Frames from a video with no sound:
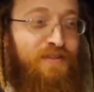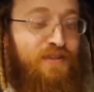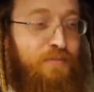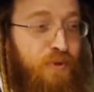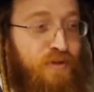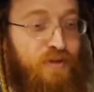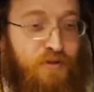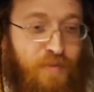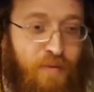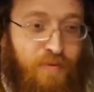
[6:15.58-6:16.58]
So it's important to
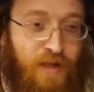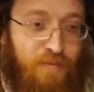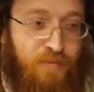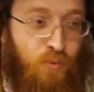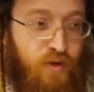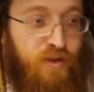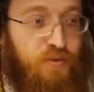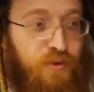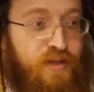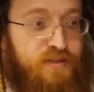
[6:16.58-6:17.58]
remember that one of
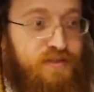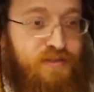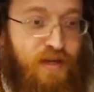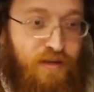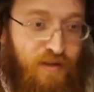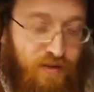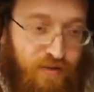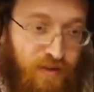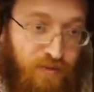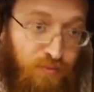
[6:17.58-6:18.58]
the reasons
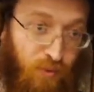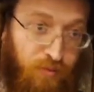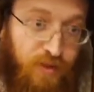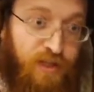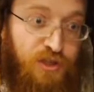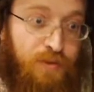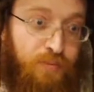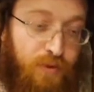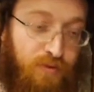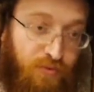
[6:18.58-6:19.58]
that one
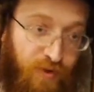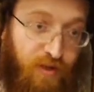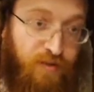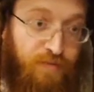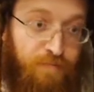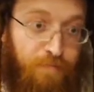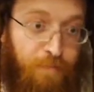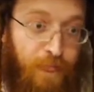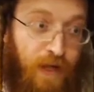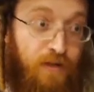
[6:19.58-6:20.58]
relationship will fail
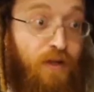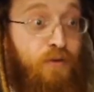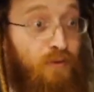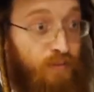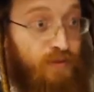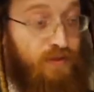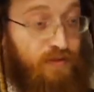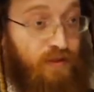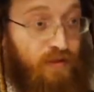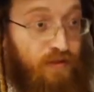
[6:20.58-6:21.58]
and another one will
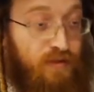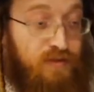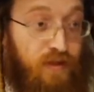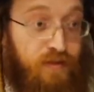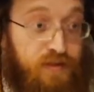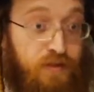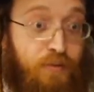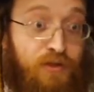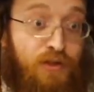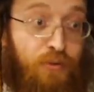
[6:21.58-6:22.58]
succeed is not necessarily
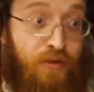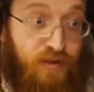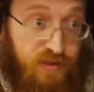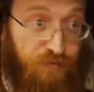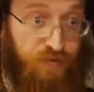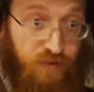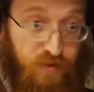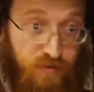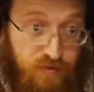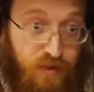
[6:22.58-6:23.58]
because you're doing things
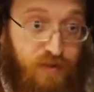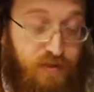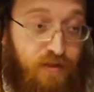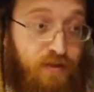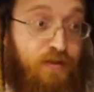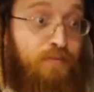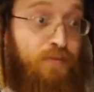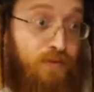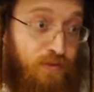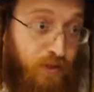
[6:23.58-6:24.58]
differently. Like I said,
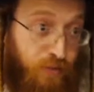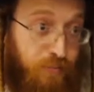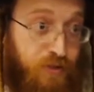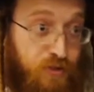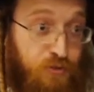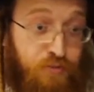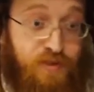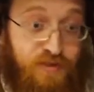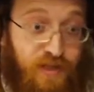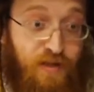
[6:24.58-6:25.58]
I already mentioned 2
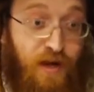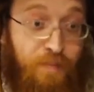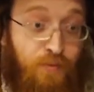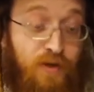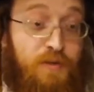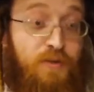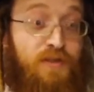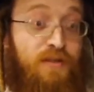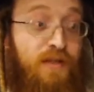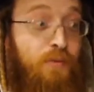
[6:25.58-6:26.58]
reasons that could happen. One is because
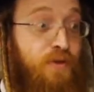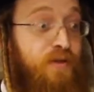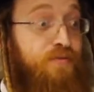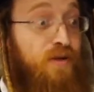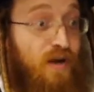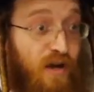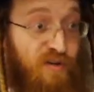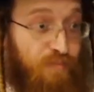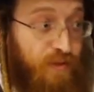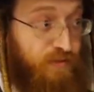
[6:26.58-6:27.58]
you're dealing with a different kind
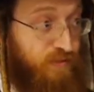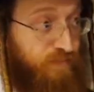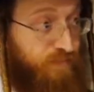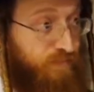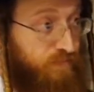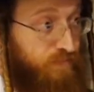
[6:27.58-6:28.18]
of person.